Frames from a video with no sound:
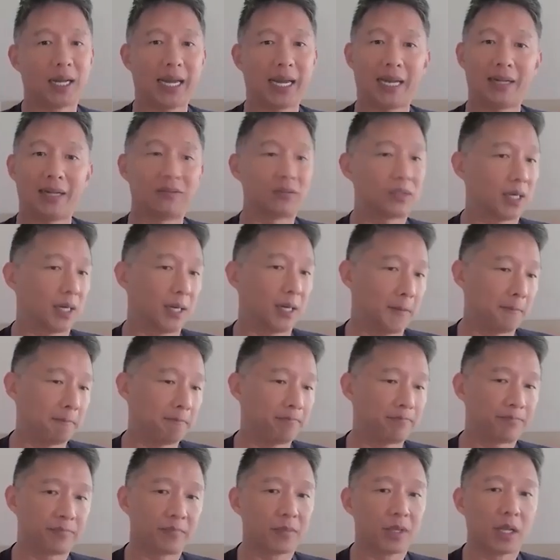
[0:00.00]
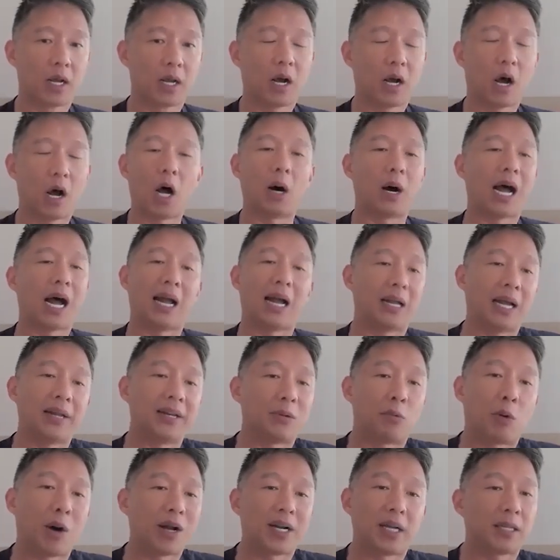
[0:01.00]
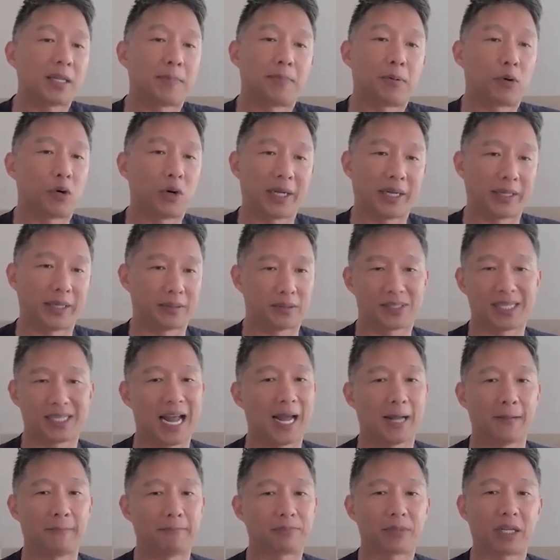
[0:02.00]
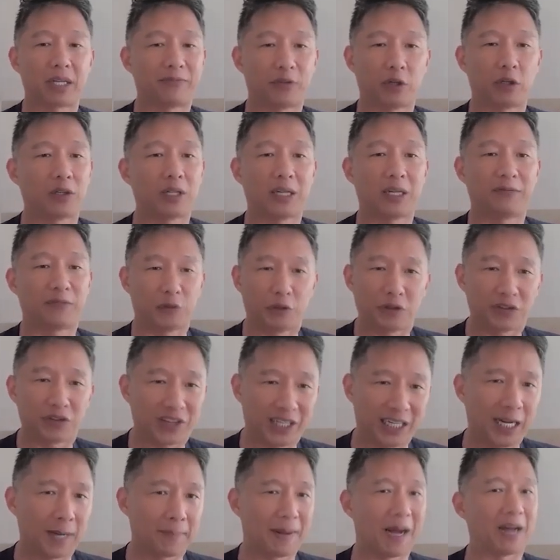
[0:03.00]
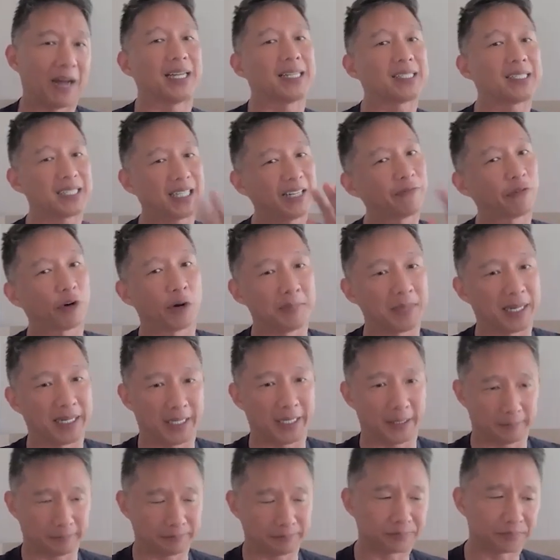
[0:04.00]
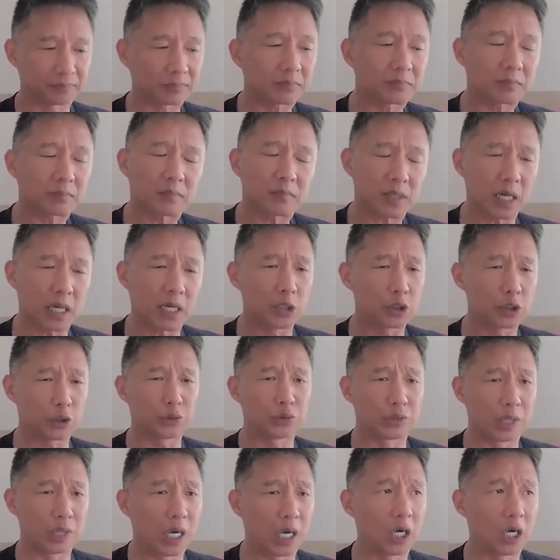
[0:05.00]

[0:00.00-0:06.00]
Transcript: And and one other point, Sam, if you think about that thing for a minute, as you